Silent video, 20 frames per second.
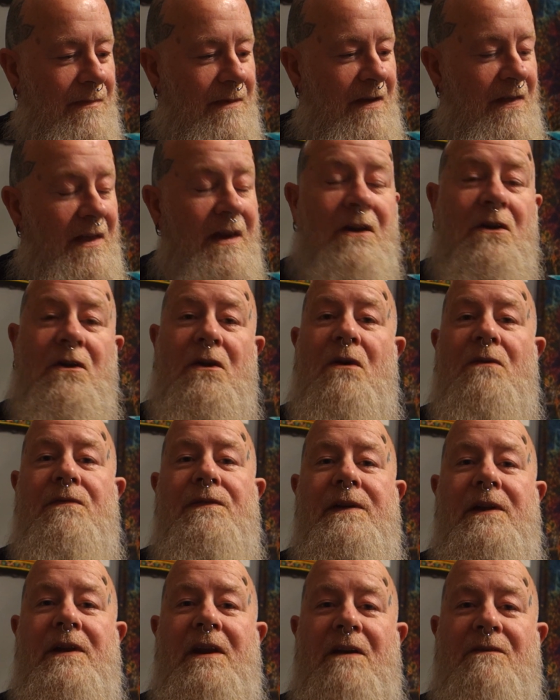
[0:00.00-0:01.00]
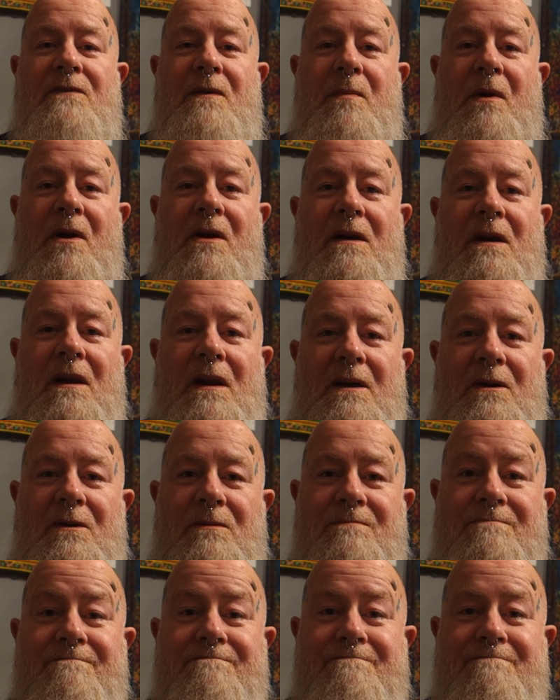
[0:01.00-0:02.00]
then I got offered another bungalow.
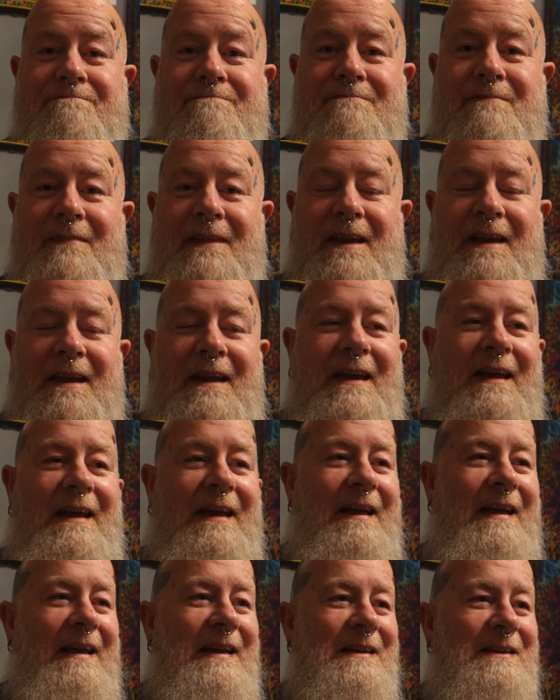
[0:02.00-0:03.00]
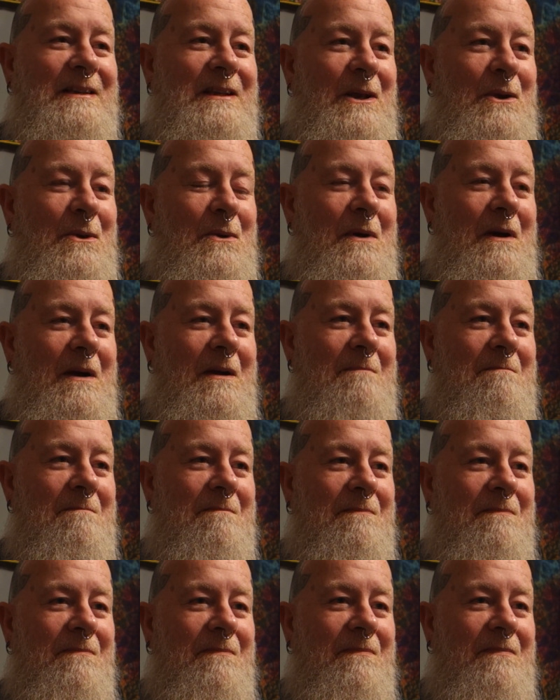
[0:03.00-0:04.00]
So
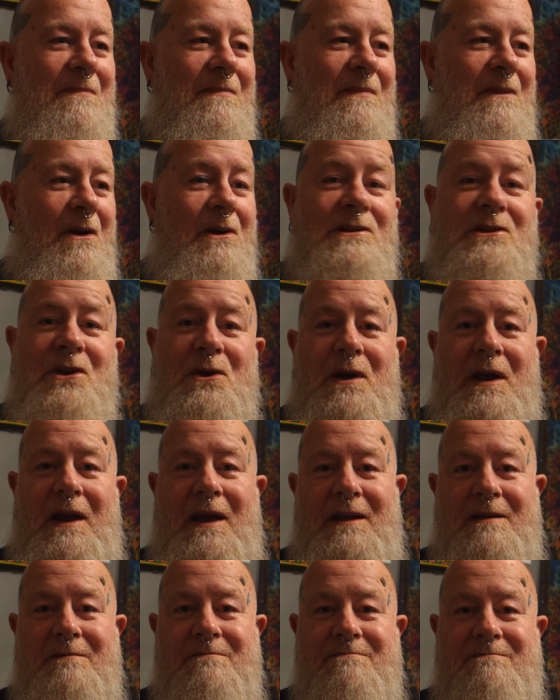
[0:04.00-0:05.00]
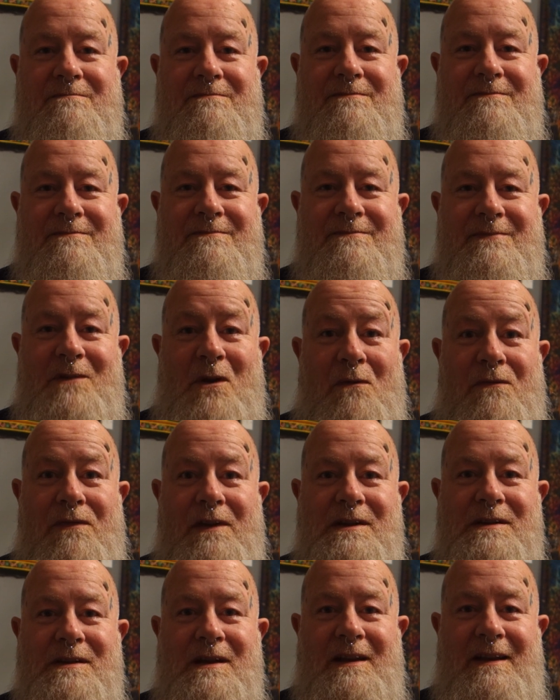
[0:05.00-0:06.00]
I took it,
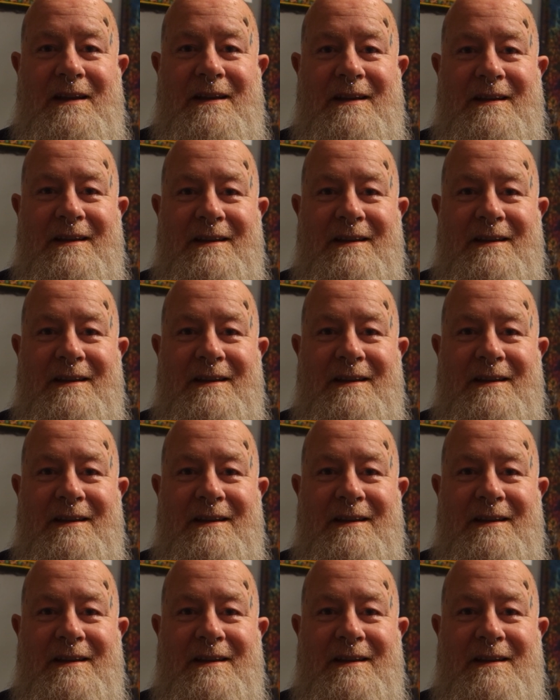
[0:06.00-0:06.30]
obviously.